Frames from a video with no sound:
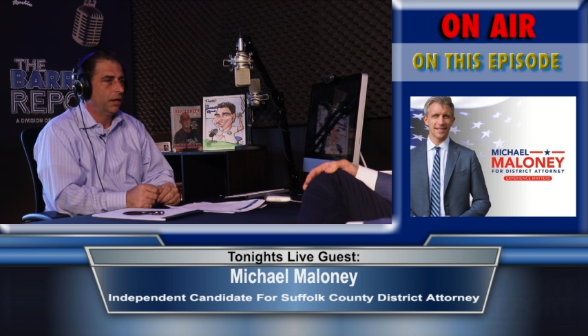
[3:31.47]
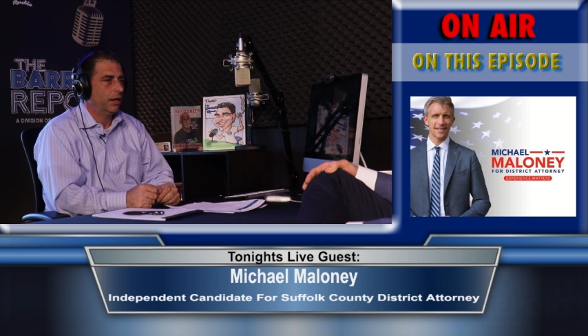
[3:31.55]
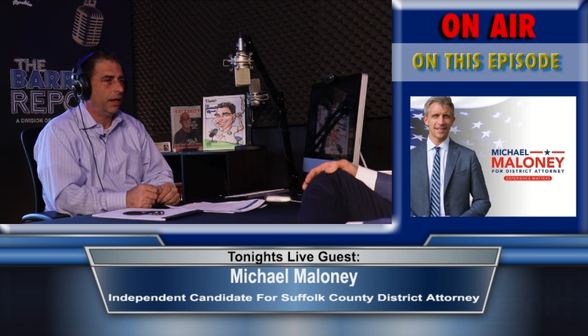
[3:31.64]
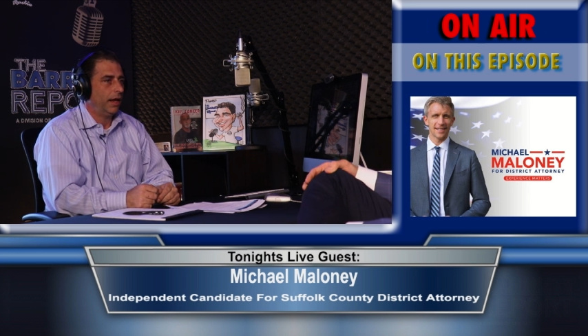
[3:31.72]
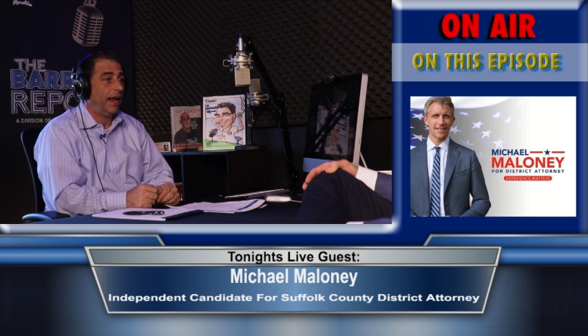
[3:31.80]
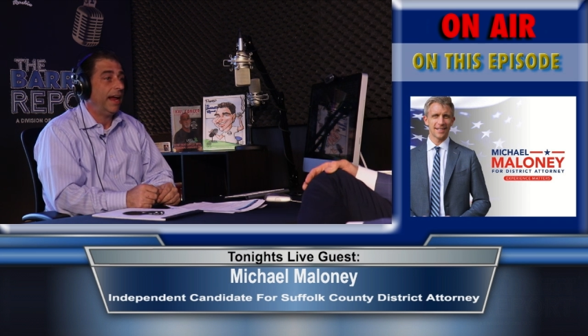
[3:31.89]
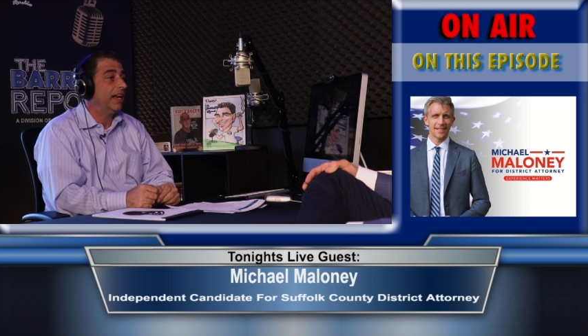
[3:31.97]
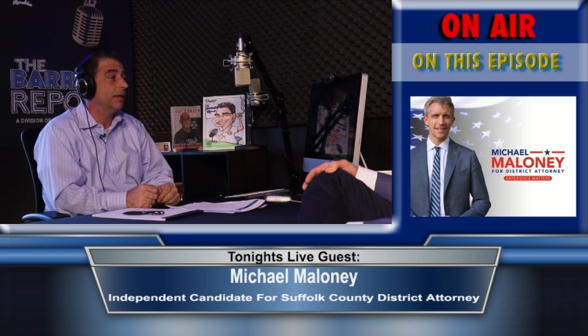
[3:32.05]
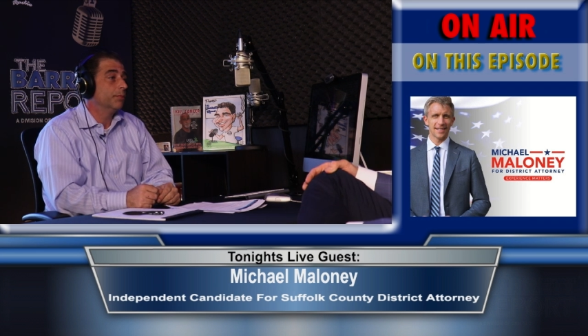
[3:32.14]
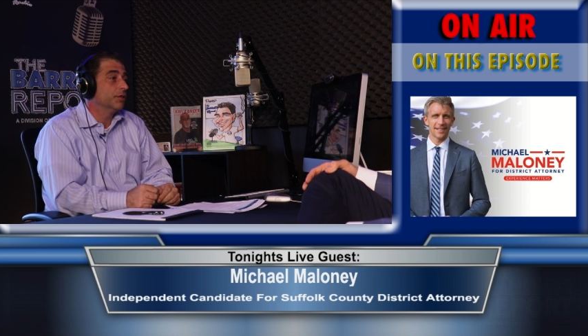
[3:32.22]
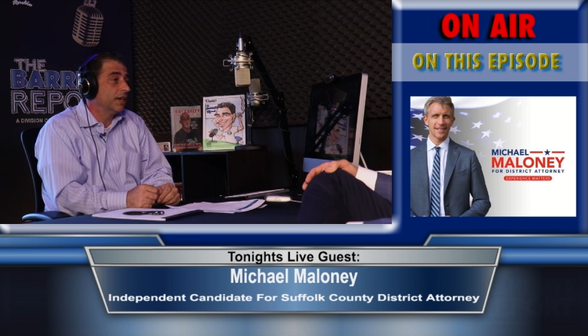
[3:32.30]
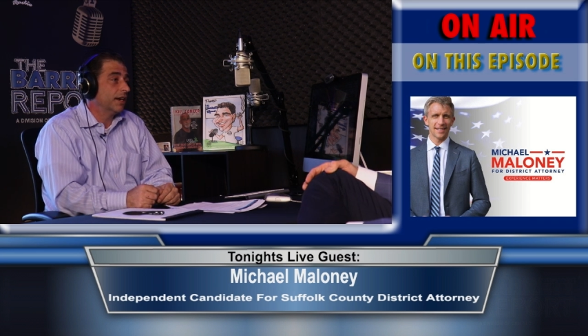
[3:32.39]

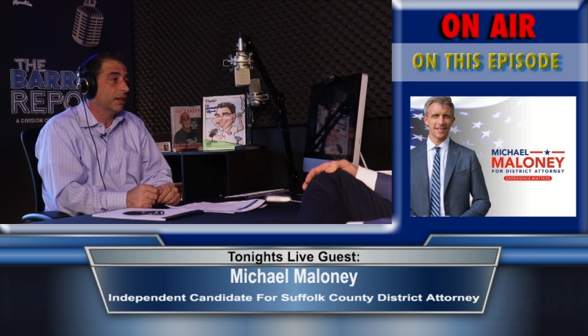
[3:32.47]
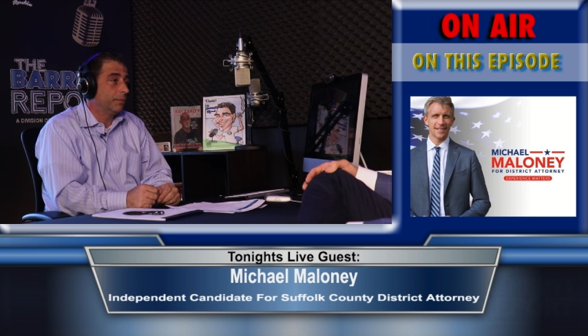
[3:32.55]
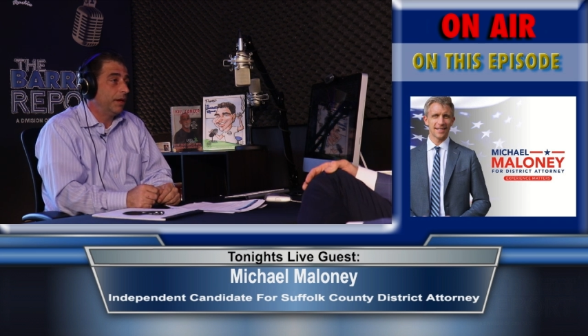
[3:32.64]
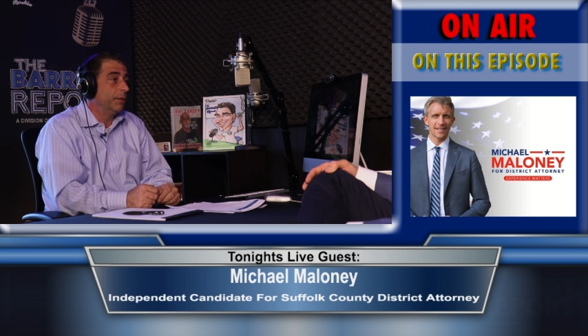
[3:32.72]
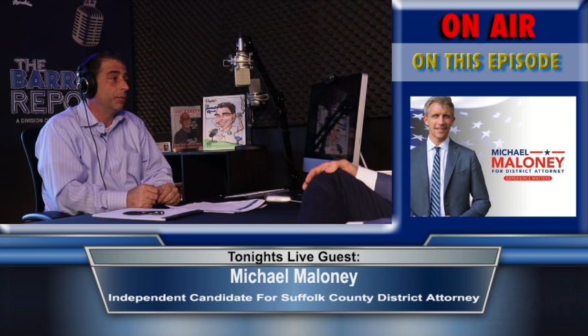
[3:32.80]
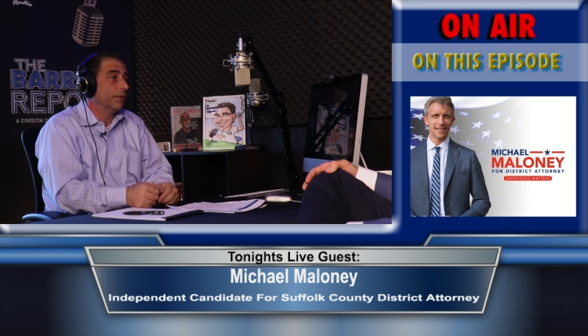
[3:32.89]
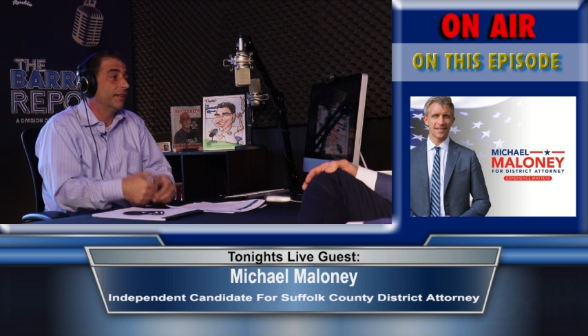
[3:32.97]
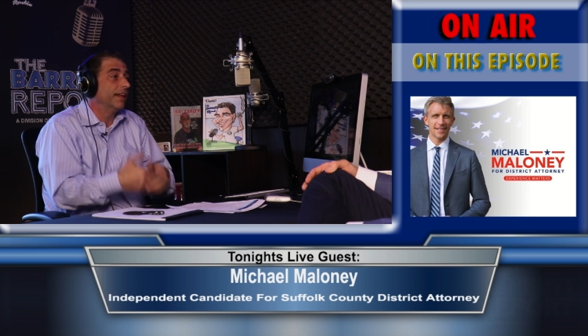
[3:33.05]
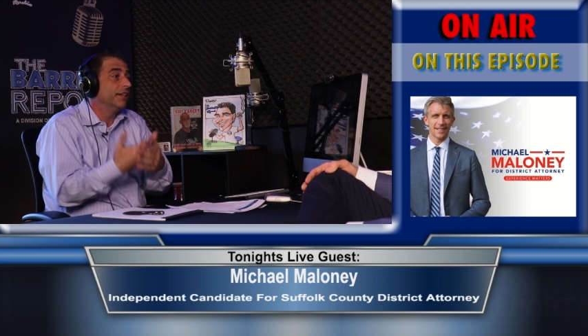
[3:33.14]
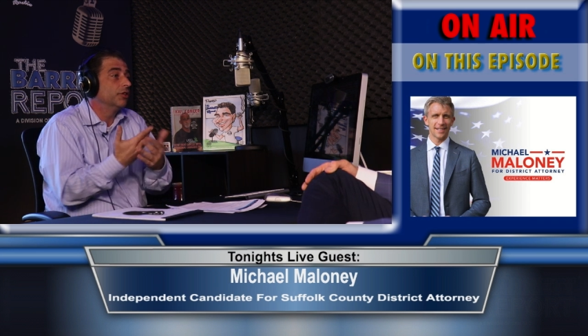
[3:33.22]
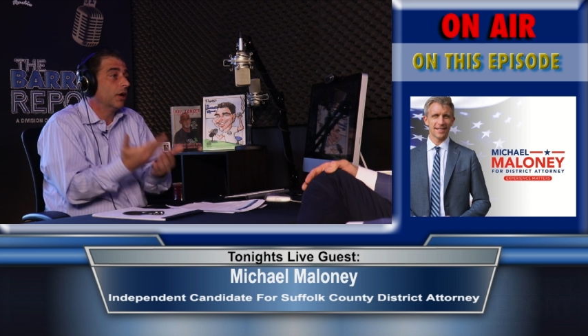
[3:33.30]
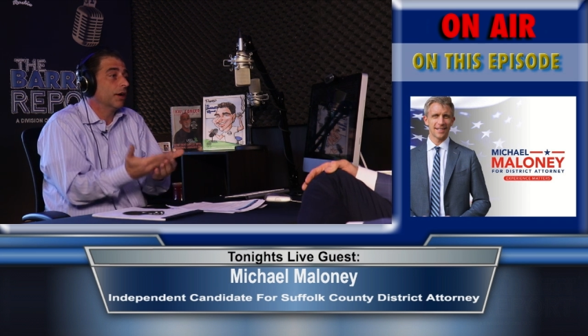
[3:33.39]
80% of the people that
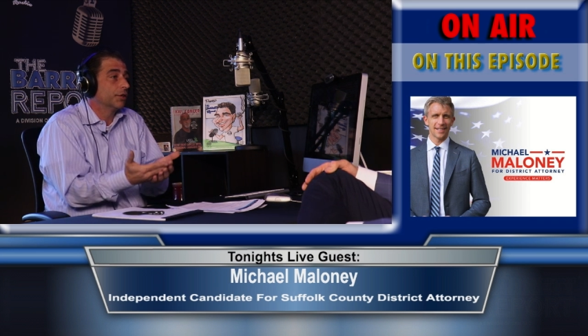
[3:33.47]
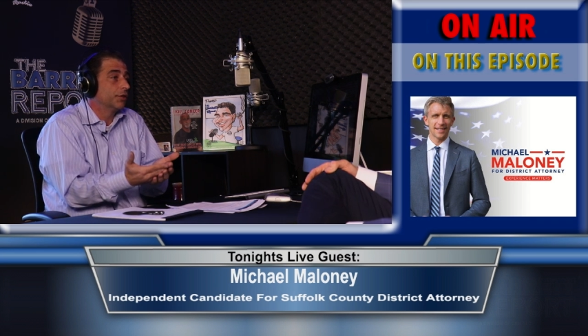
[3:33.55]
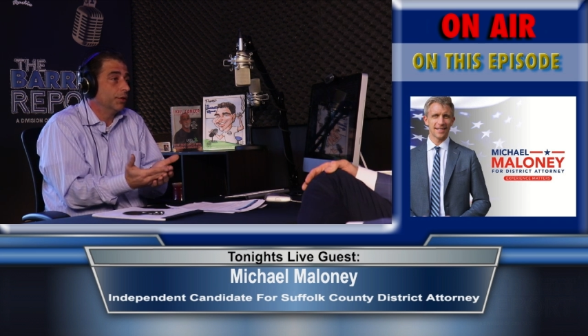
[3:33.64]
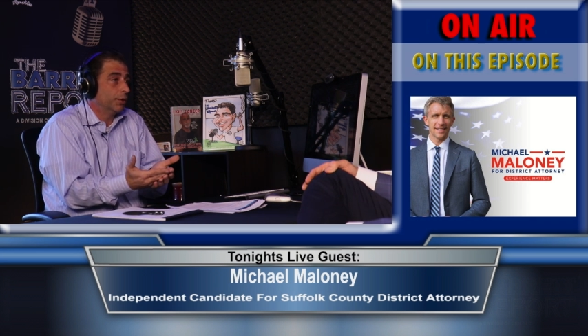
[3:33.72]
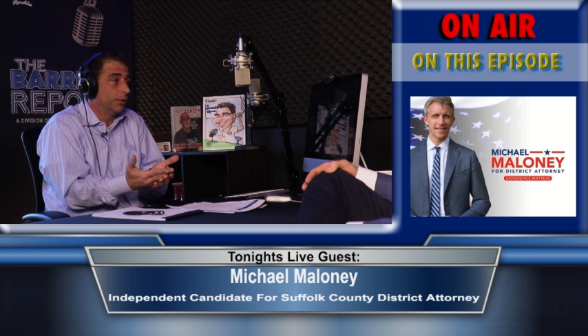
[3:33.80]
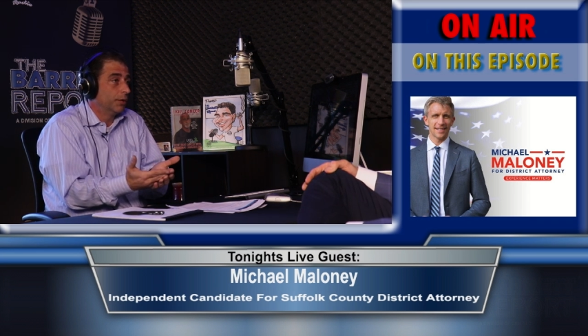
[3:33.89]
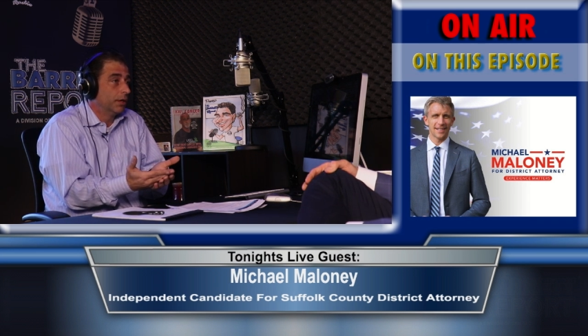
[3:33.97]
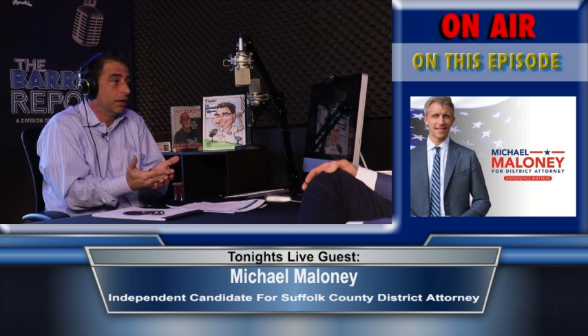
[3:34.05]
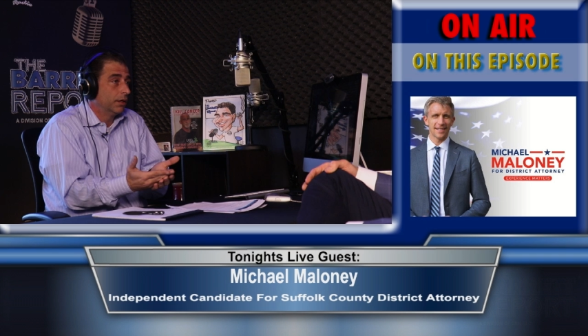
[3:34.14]
they talk to,